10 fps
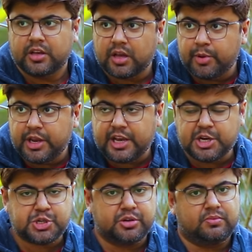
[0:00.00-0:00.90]

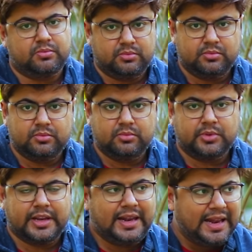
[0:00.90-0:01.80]
communication,
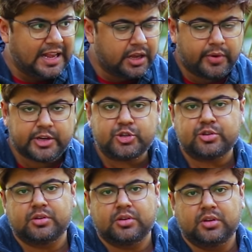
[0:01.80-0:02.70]
language,
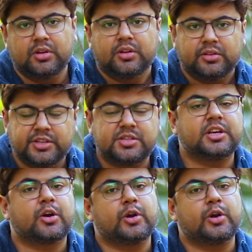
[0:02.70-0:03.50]
this is a